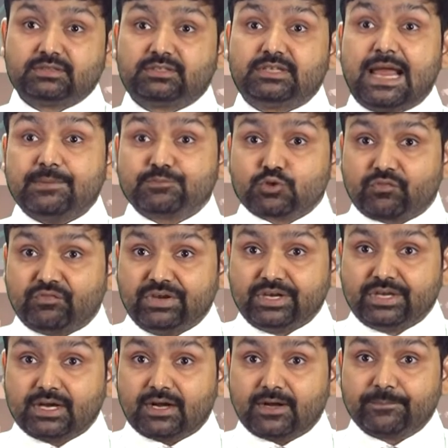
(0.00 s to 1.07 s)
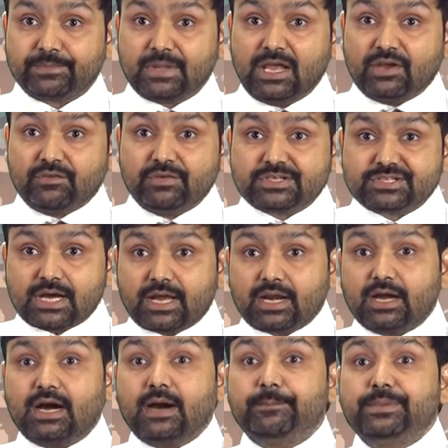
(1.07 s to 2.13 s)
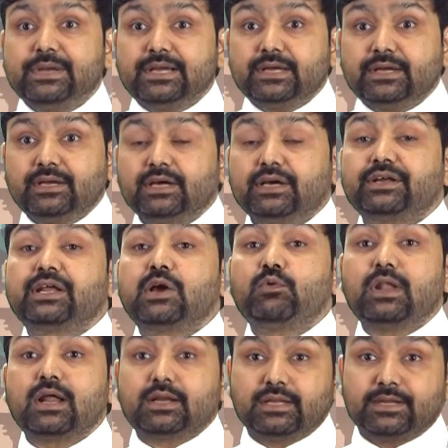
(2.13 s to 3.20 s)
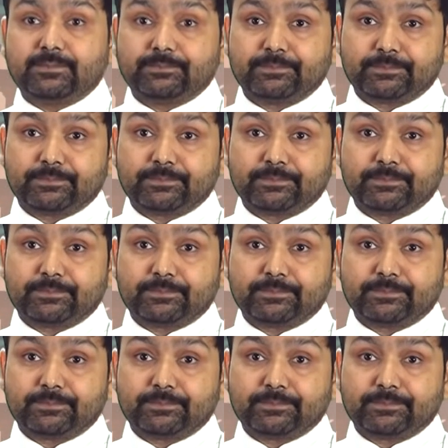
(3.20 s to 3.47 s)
Times of India, which are updated regularly.